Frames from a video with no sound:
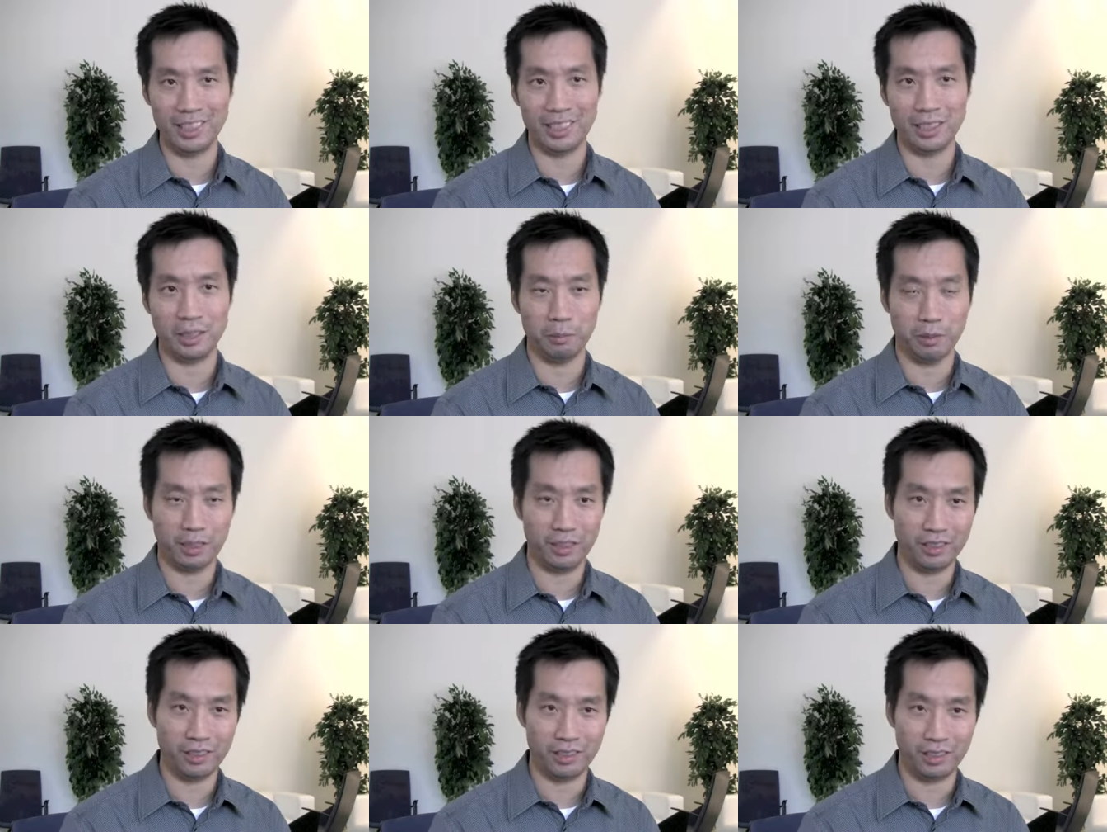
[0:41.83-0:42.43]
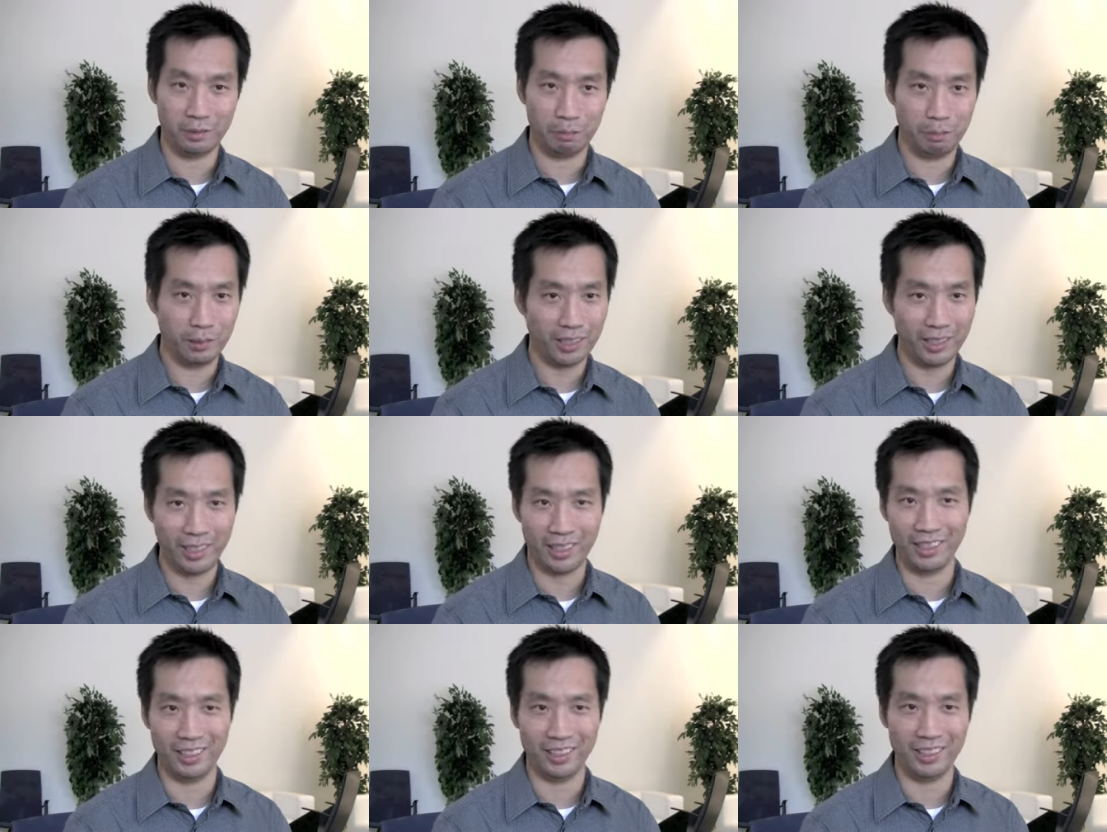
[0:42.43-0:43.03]
Smarter
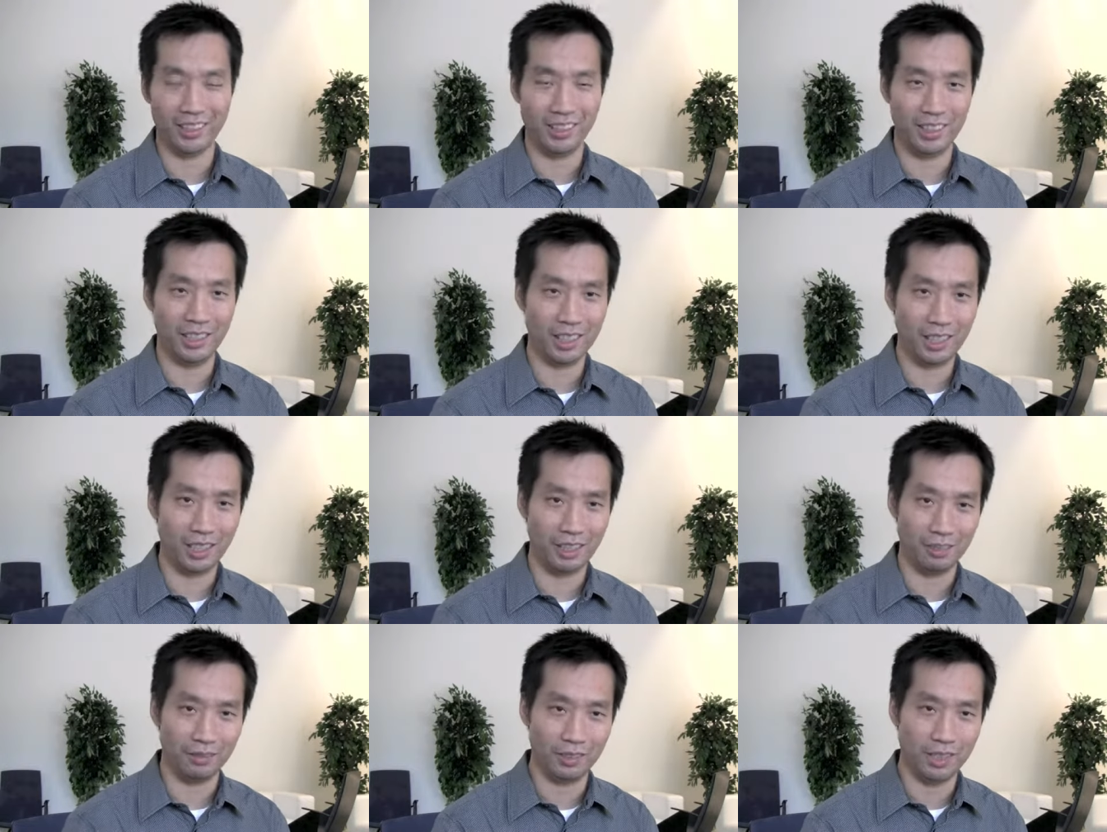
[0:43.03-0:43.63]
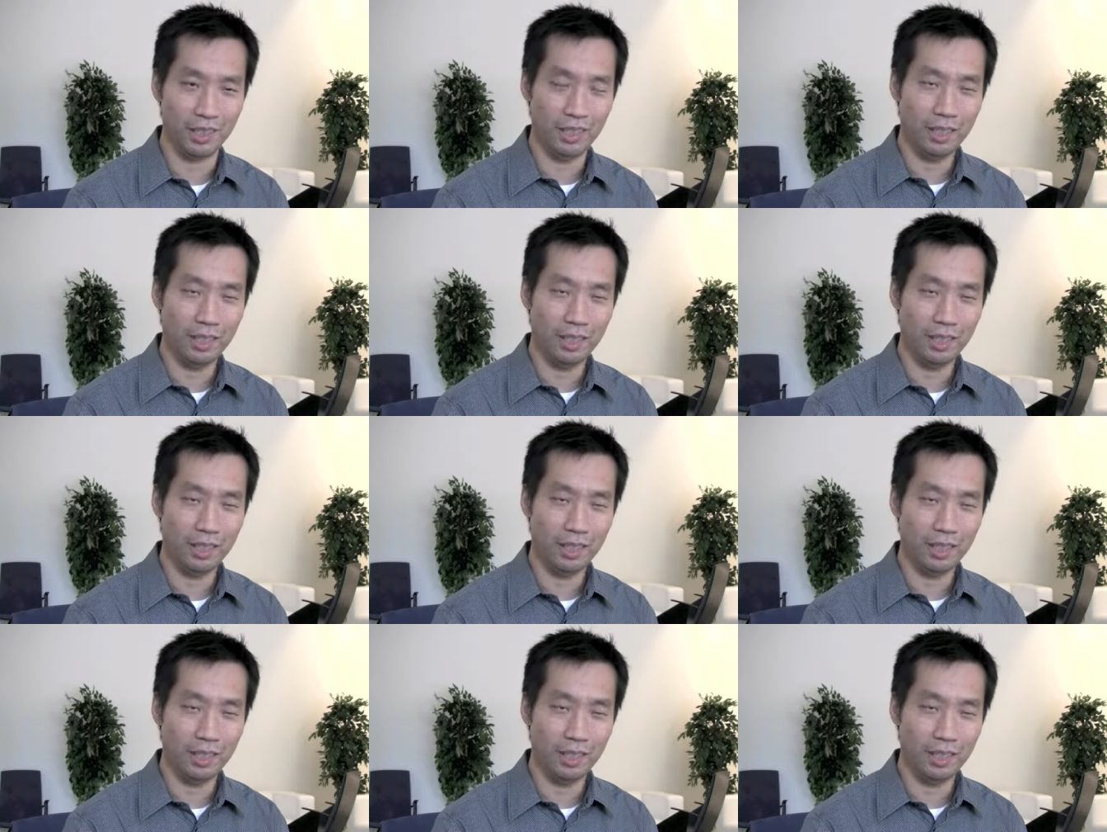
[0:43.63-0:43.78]
Planet initiative.